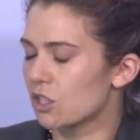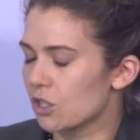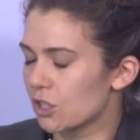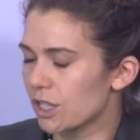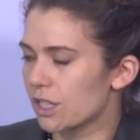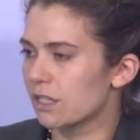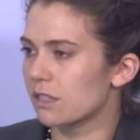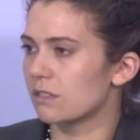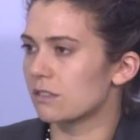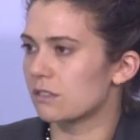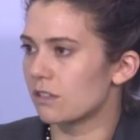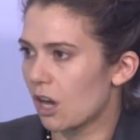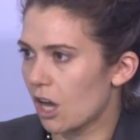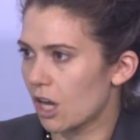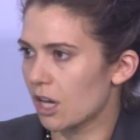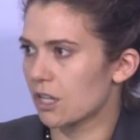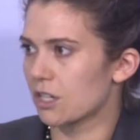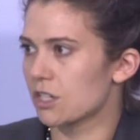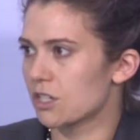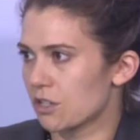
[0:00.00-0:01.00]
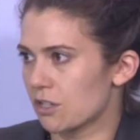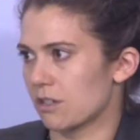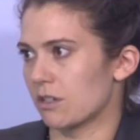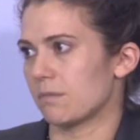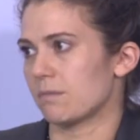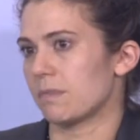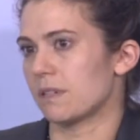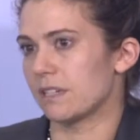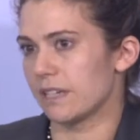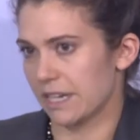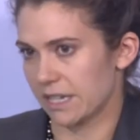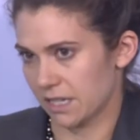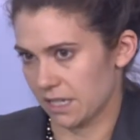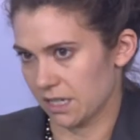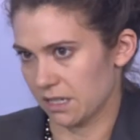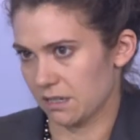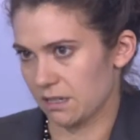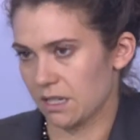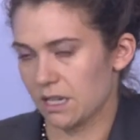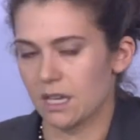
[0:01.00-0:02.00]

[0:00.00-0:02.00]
good long-term planning.